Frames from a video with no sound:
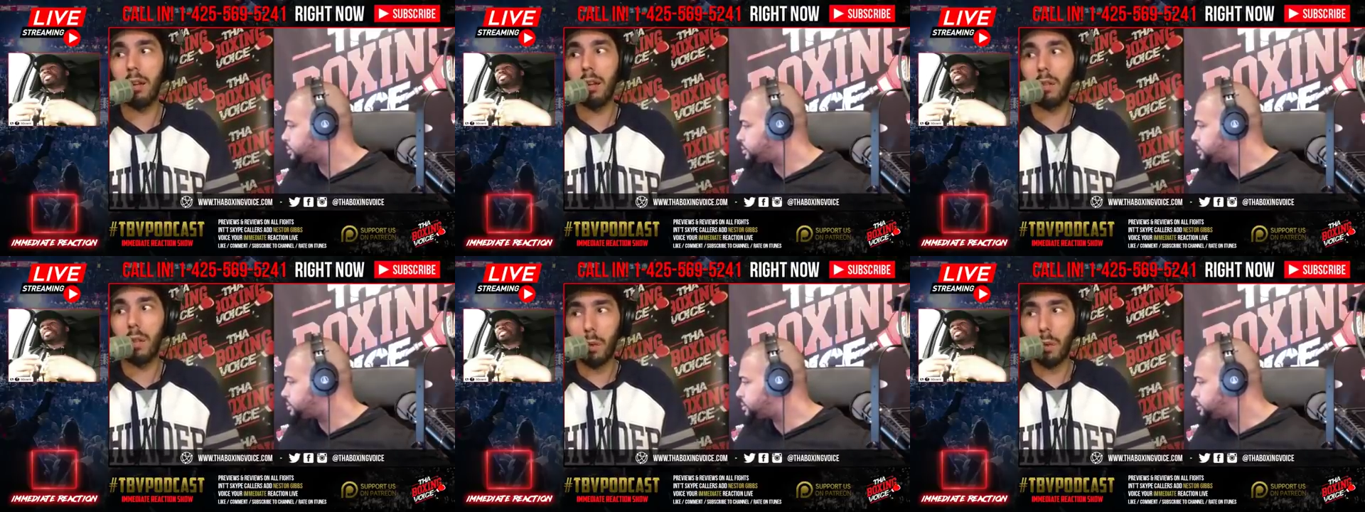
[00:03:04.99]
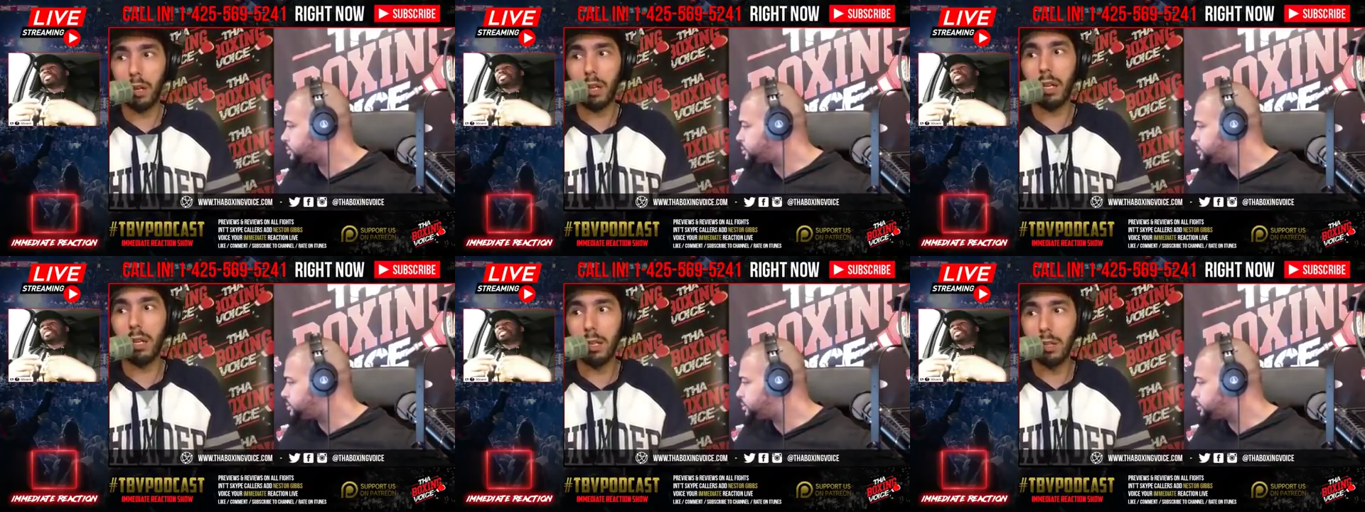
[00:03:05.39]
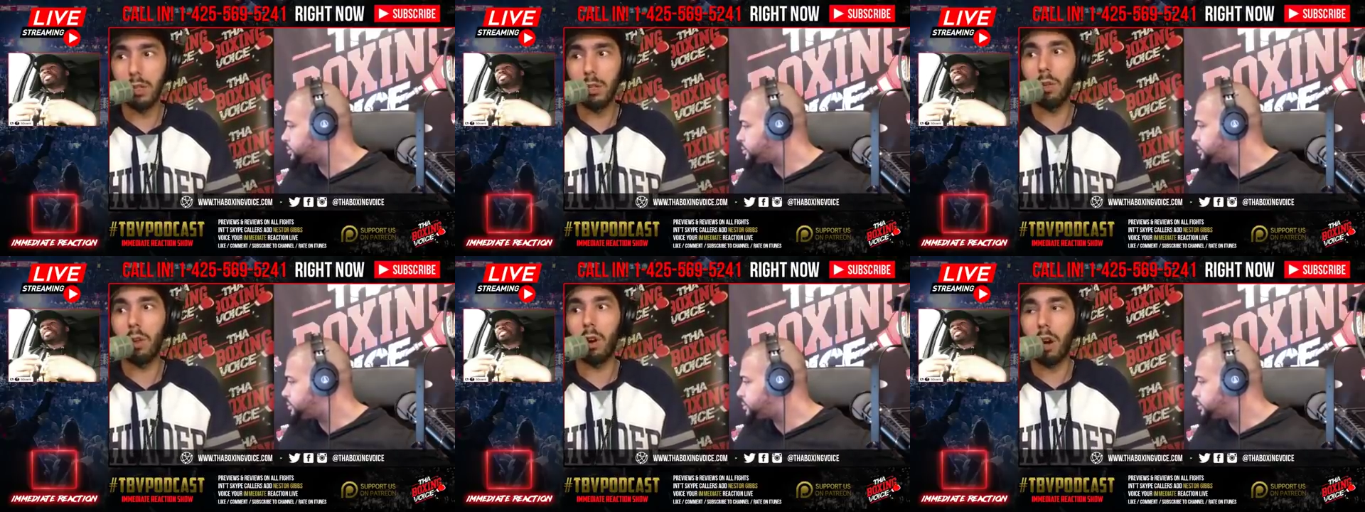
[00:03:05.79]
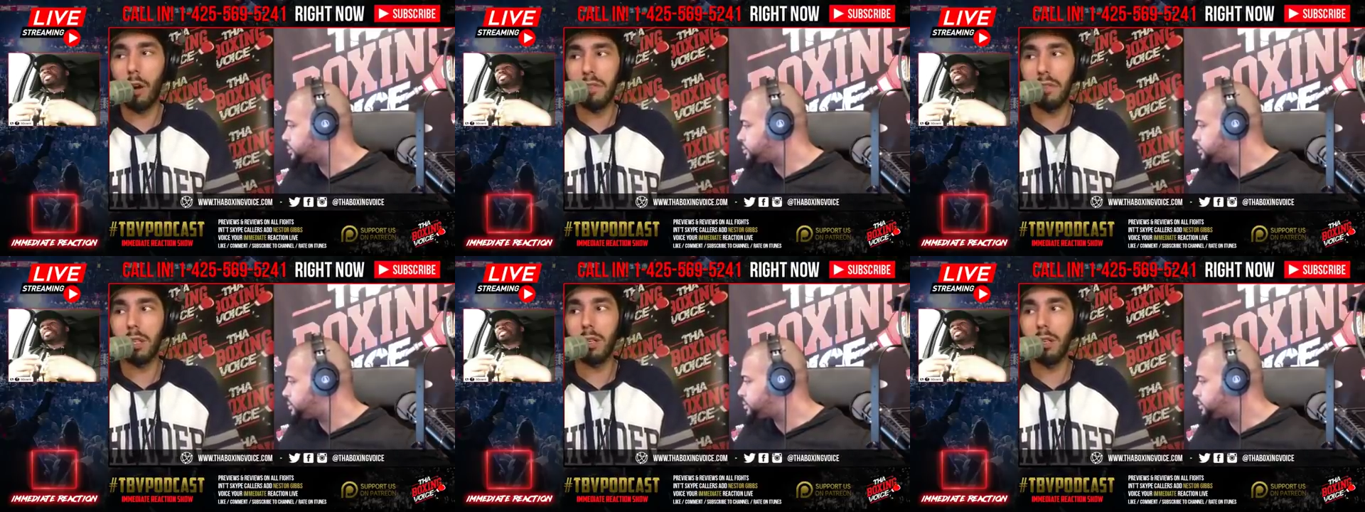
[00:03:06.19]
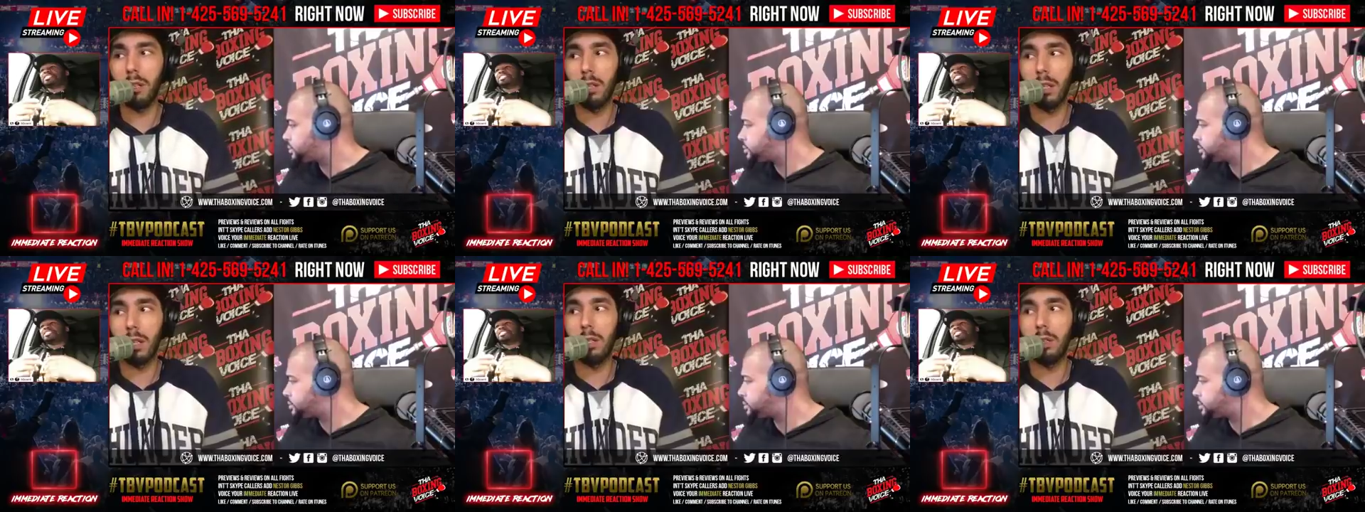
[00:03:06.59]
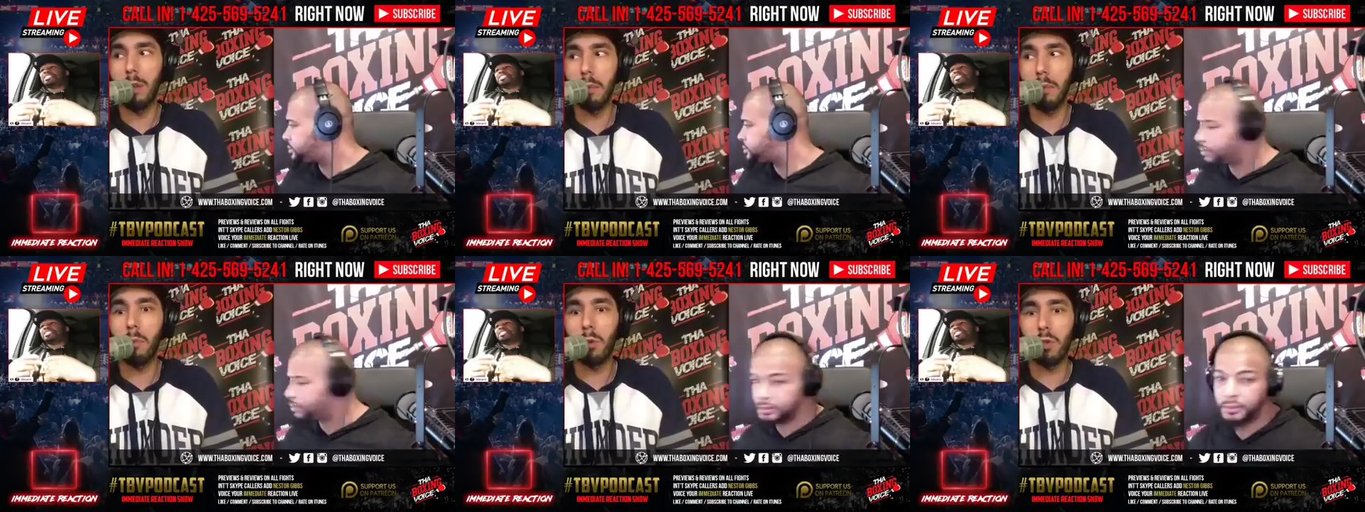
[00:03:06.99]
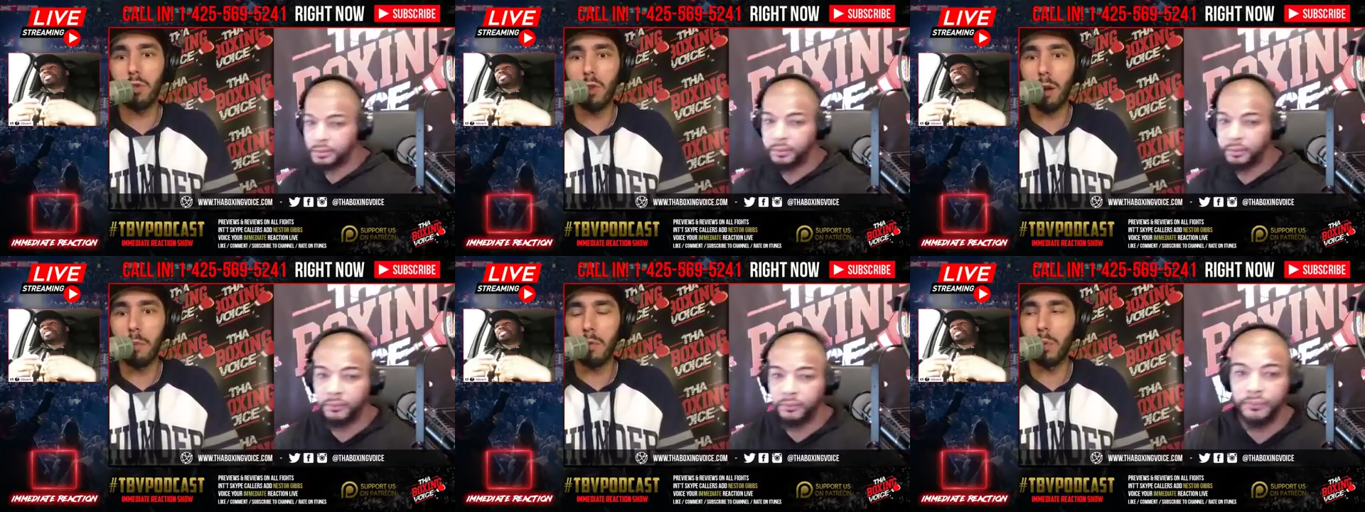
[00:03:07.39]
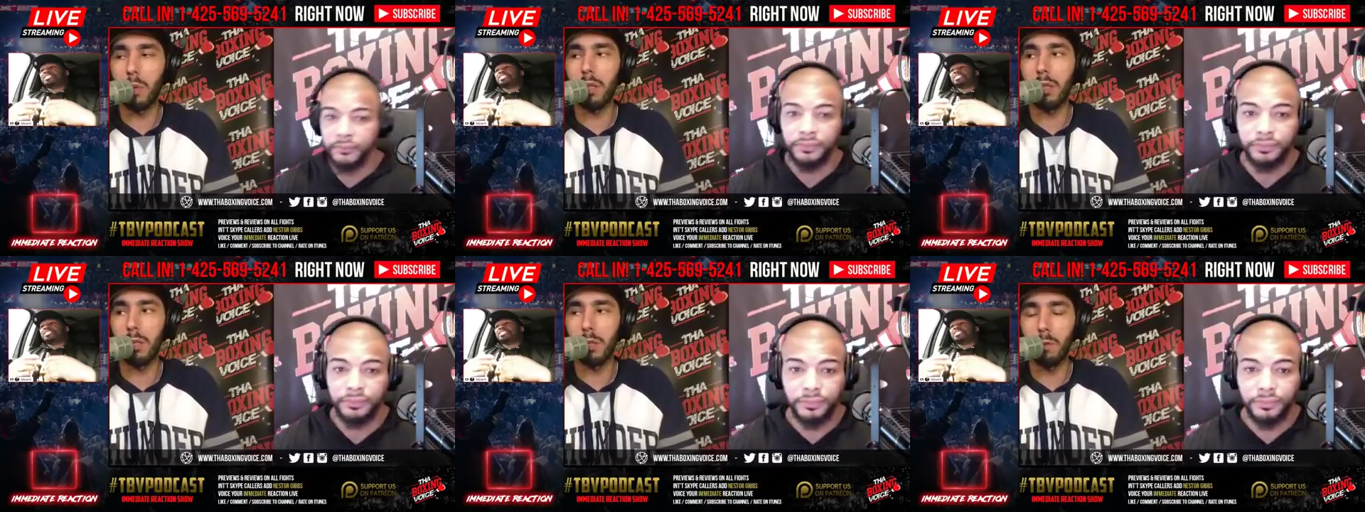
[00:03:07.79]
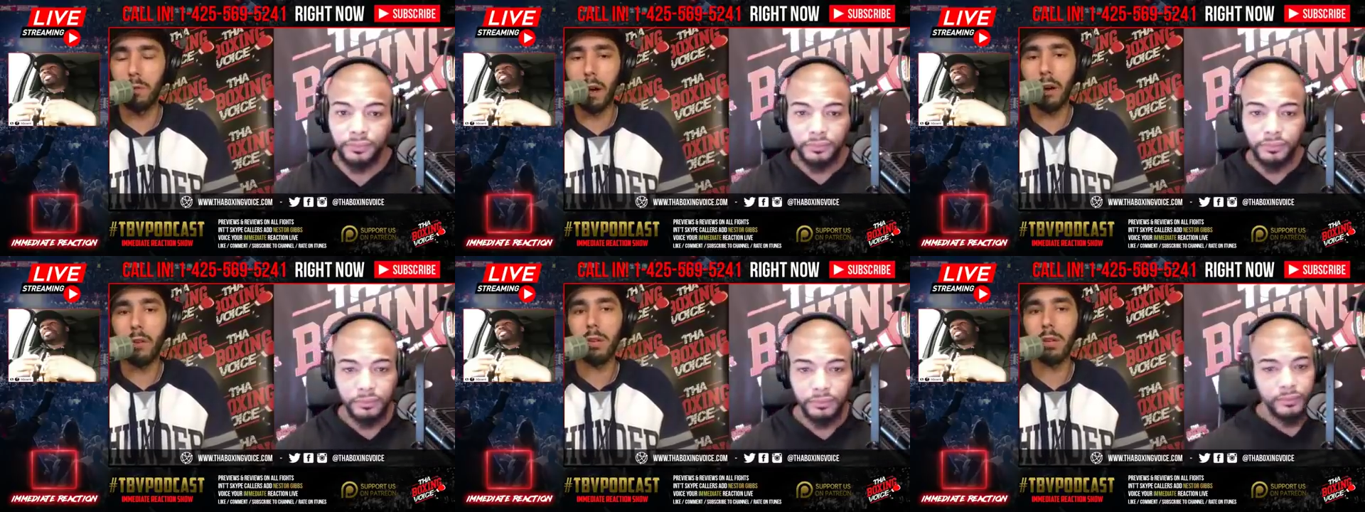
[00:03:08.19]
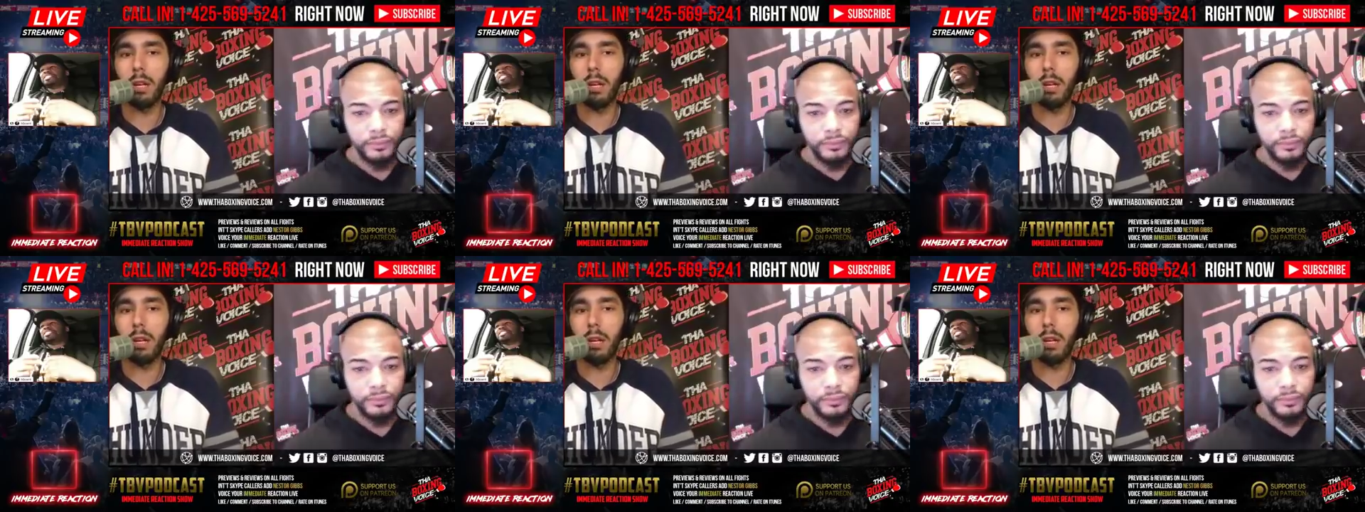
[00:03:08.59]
Speaker 1: that we're going to get into are obviously going to lead to maybe more drama between these two fighters.